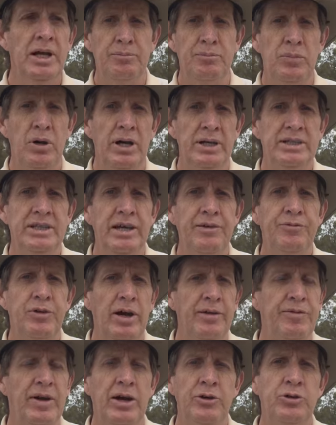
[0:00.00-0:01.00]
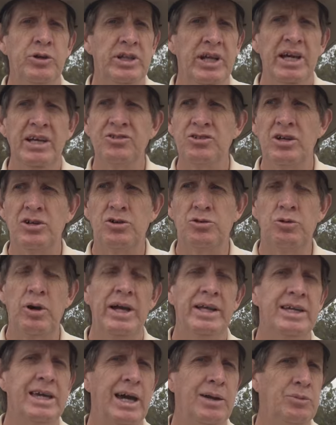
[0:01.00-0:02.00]
My D500 is a
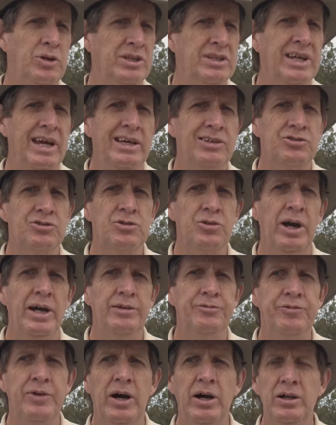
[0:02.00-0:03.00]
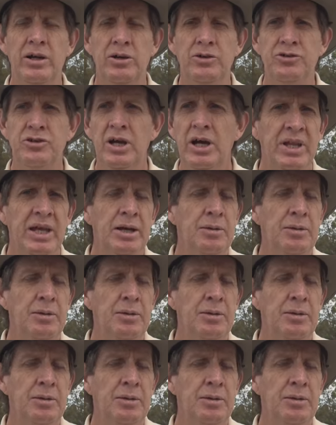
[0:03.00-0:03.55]
great camera, takes great photos,